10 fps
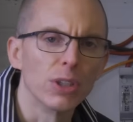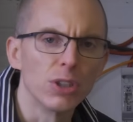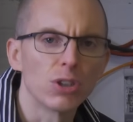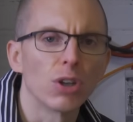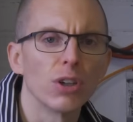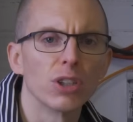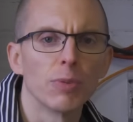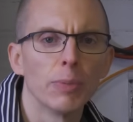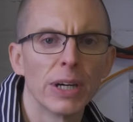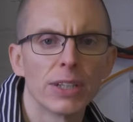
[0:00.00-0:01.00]
can charge up
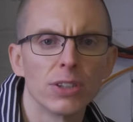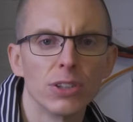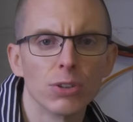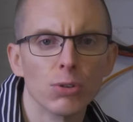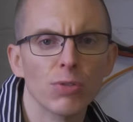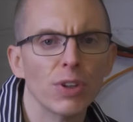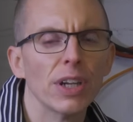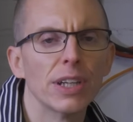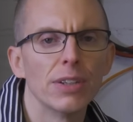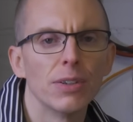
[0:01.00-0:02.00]
the batteries
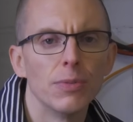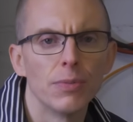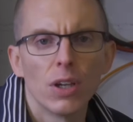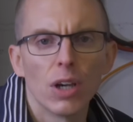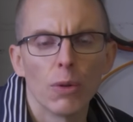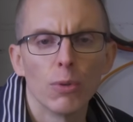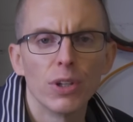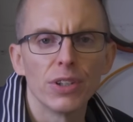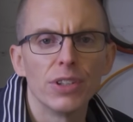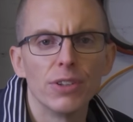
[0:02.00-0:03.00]
overnight. I
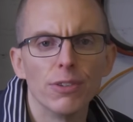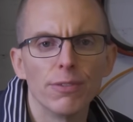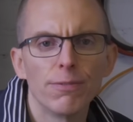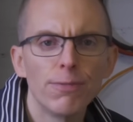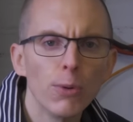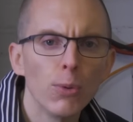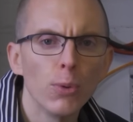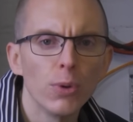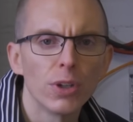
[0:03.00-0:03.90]
wanted full